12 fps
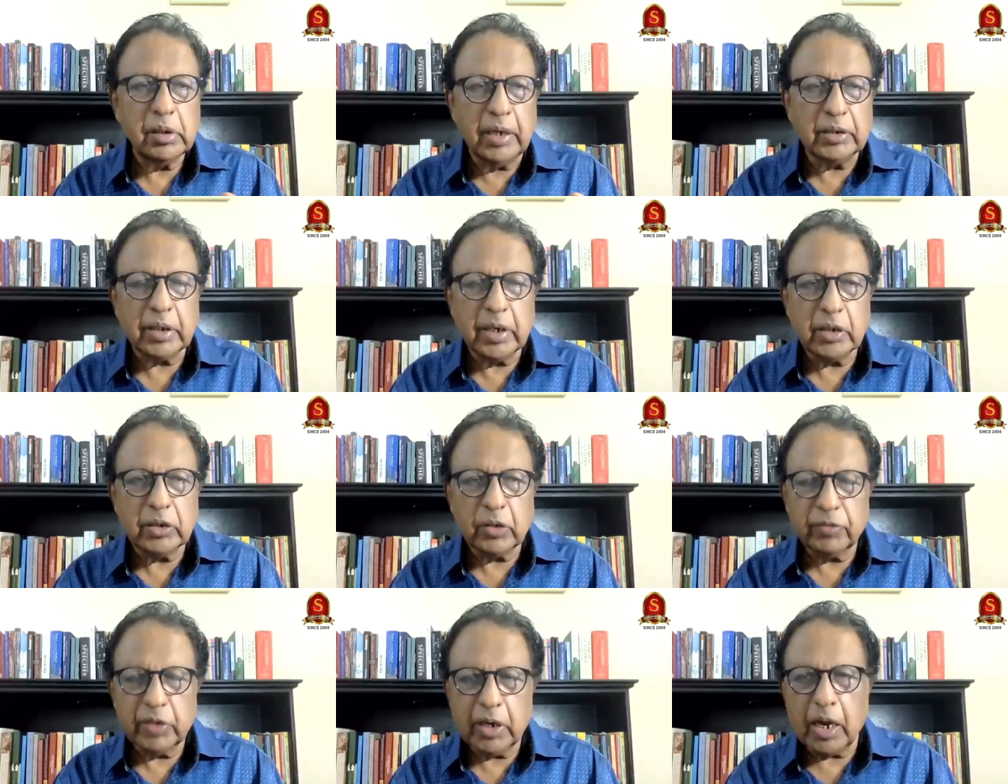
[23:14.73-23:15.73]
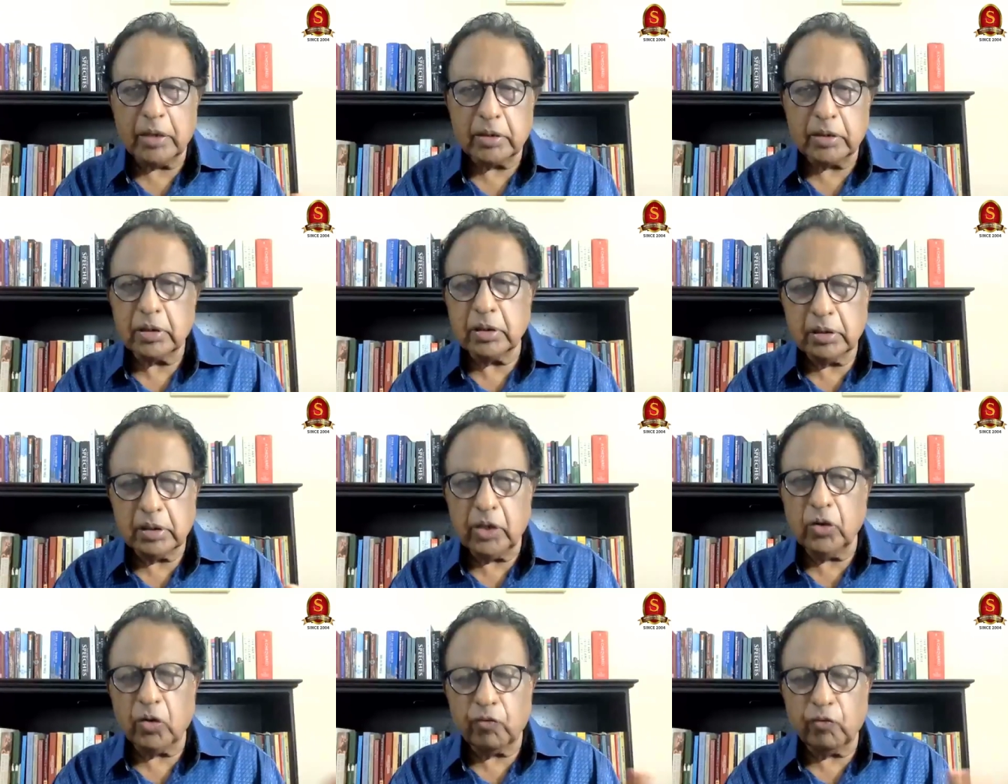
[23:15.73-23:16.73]
incidents of the last
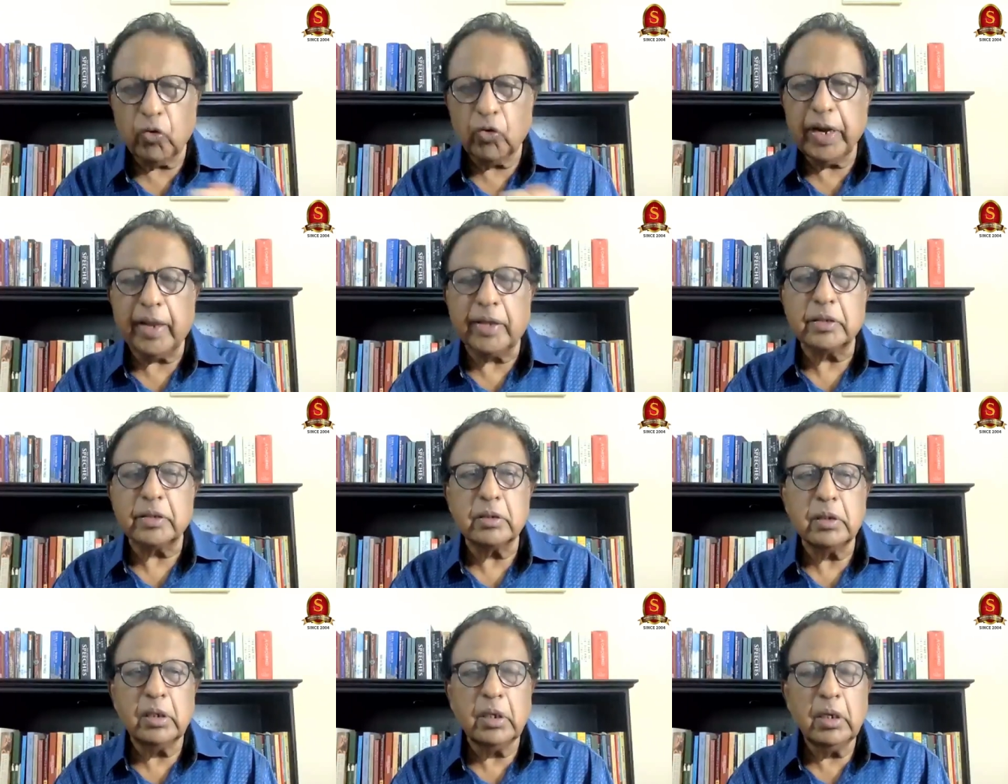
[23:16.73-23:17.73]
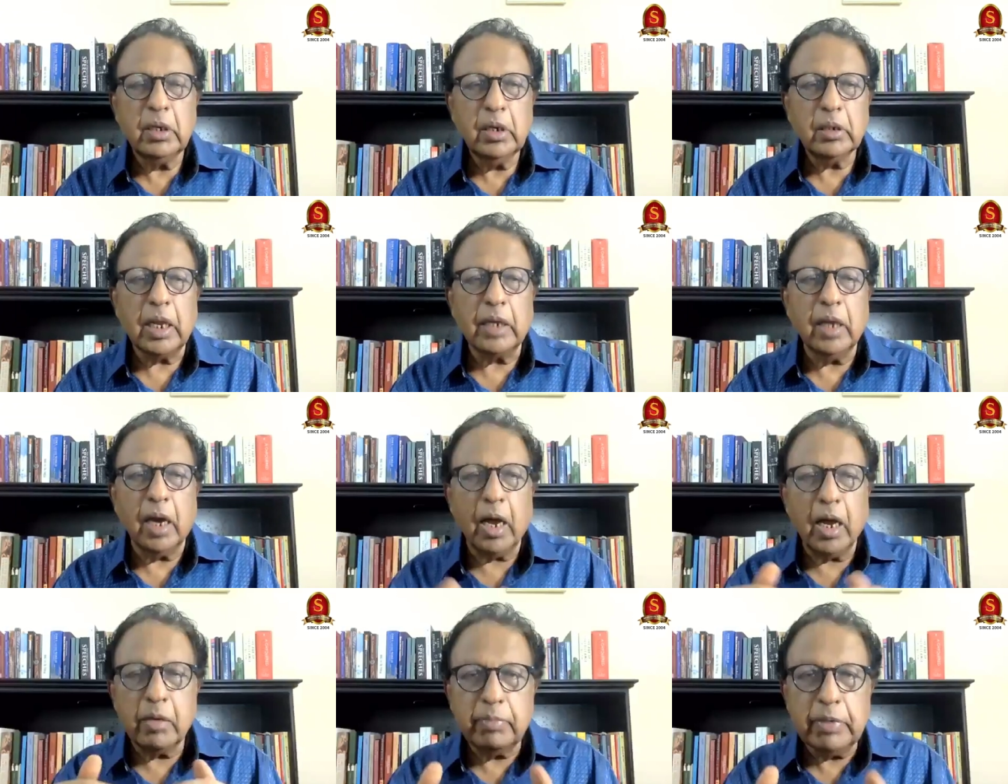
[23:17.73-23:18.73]
three or four days, that the
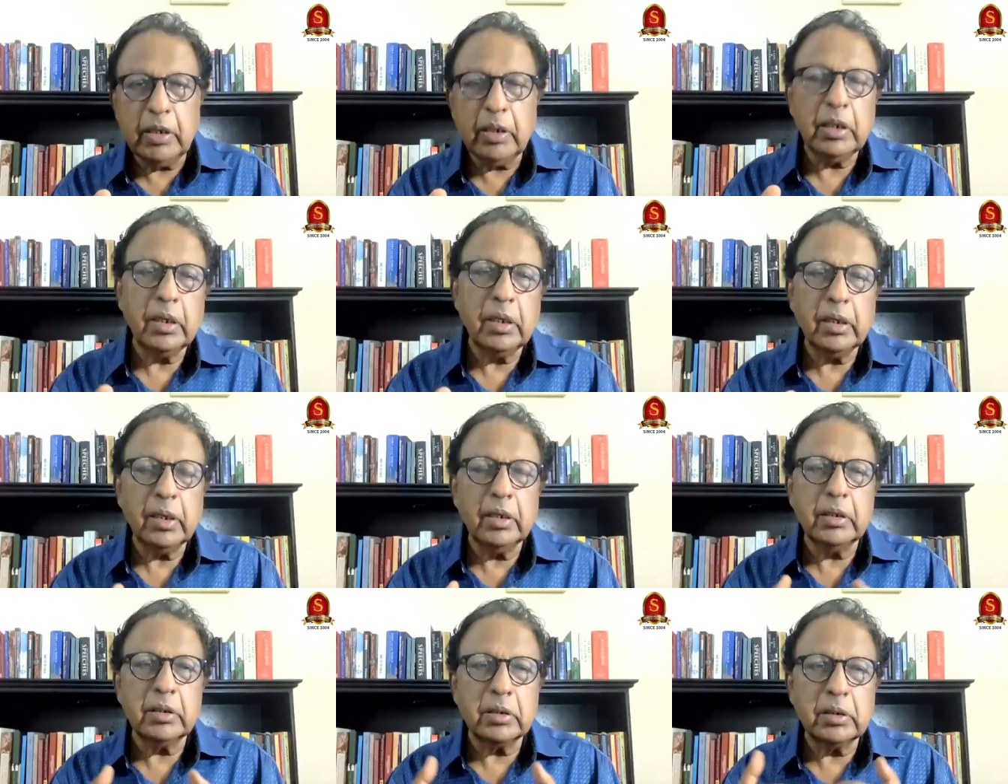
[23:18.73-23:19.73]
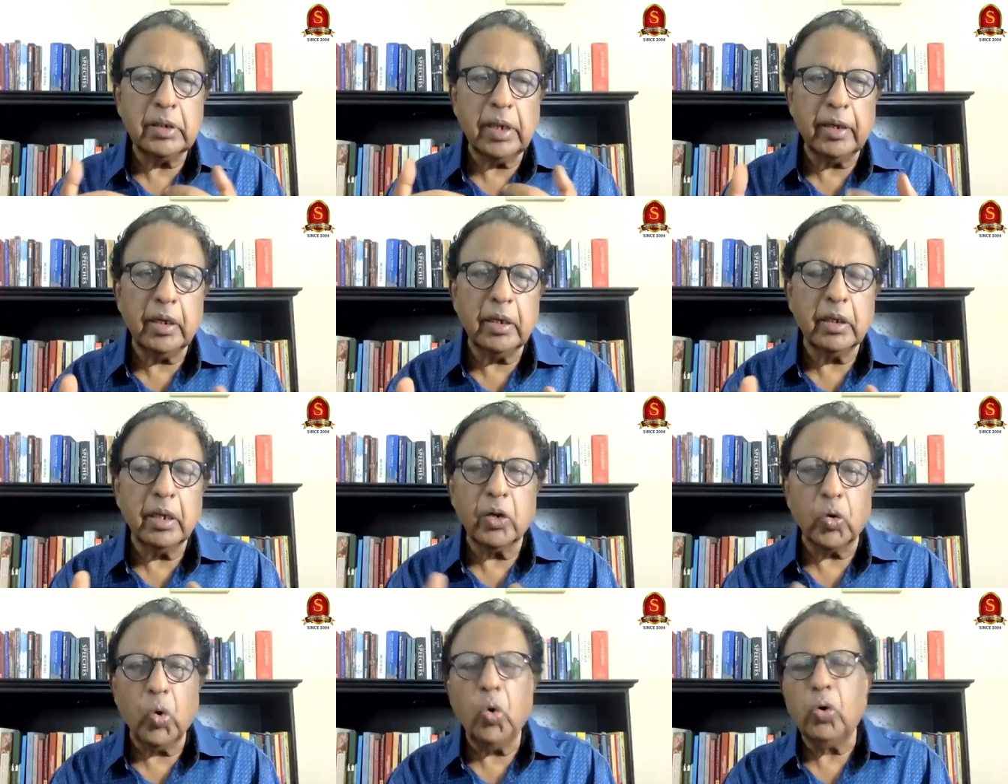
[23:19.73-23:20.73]
army is taking a
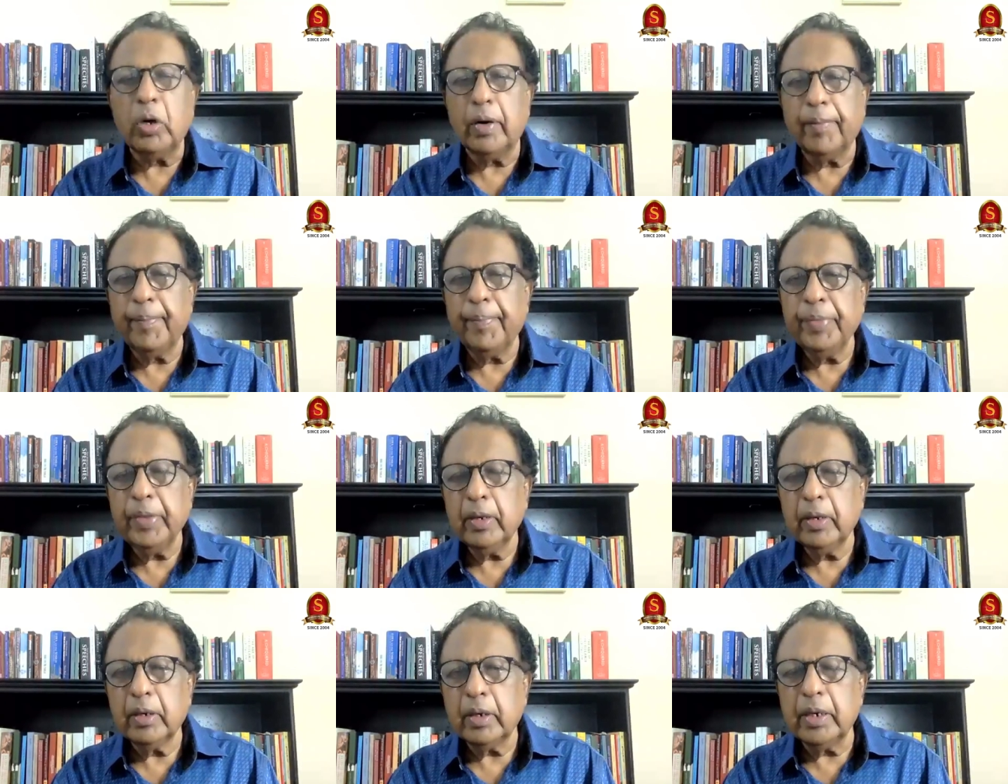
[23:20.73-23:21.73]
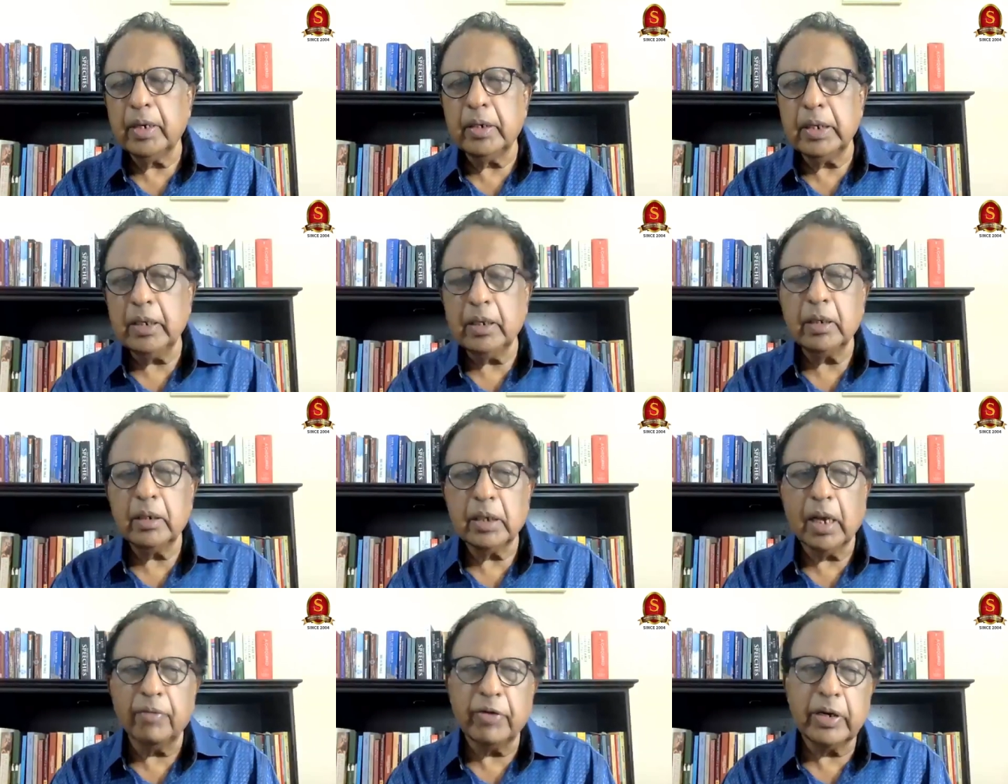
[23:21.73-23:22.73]
role in the
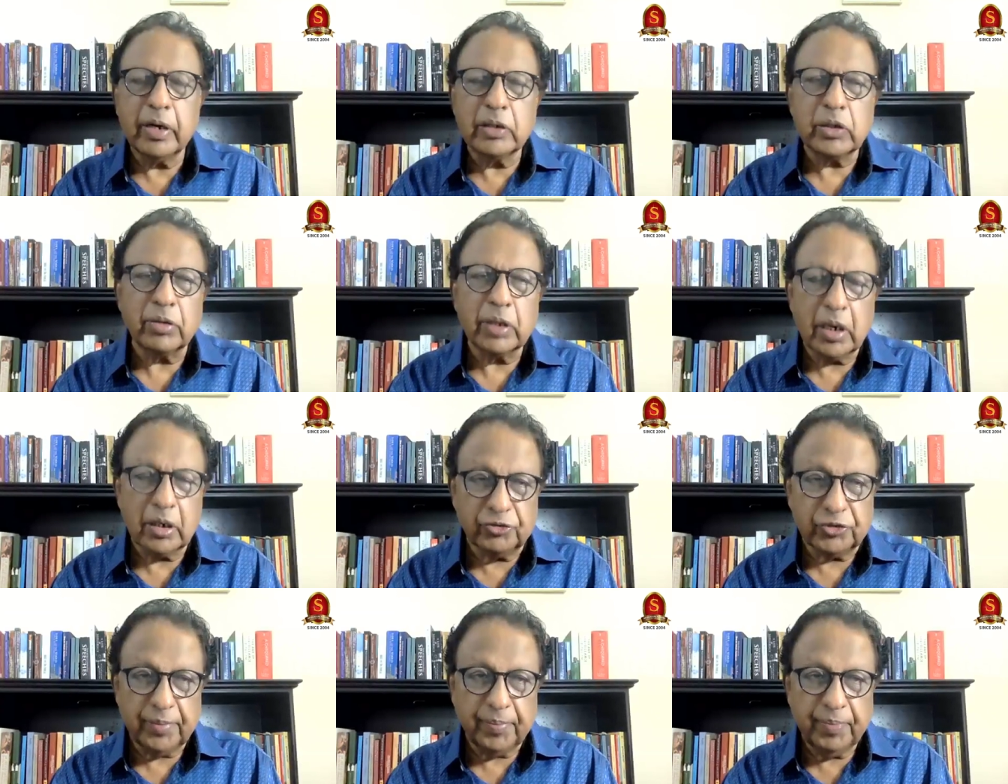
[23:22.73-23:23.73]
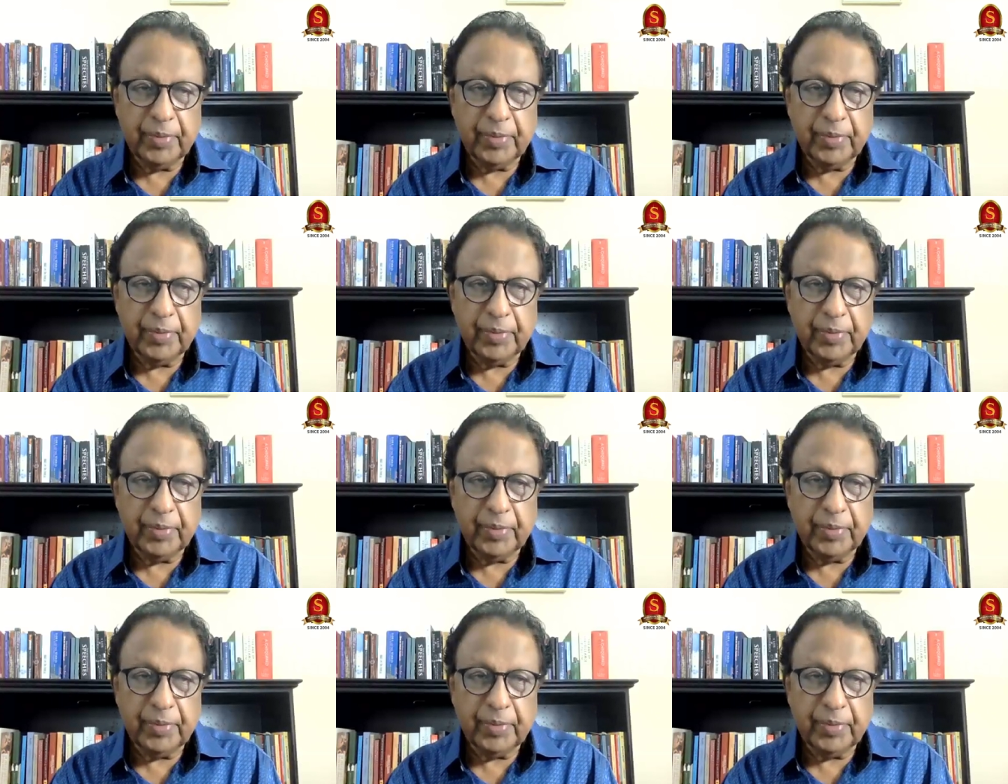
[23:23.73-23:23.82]
governance of the country.